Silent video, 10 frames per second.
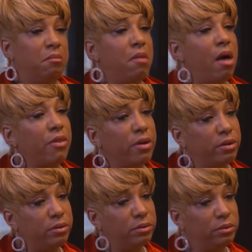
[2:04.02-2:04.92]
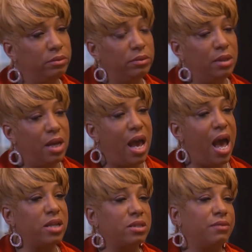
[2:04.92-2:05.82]
Mother,
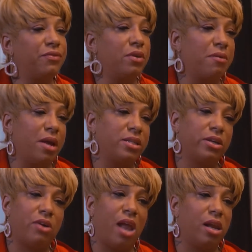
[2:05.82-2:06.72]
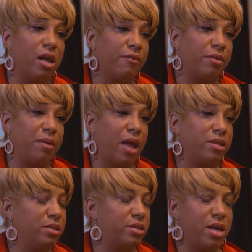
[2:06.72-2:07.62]
how does it feel when I tell you I love you, but I
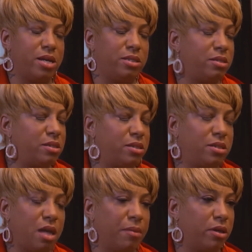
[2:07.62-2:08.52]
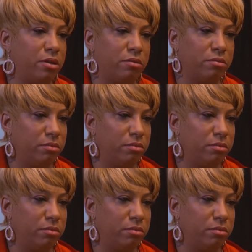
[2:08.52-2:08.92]
just can't stomach you?